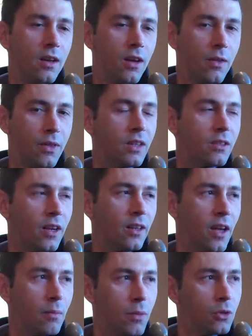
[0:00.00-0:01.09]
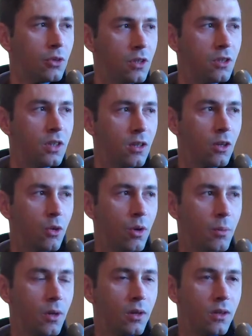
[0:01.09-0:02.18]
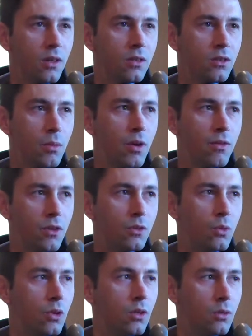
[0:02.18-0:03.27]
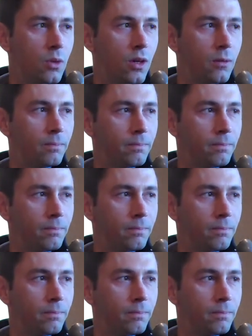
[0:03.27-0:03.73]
uh, things like that. Mostly steel equipment, and some of it is wood as well.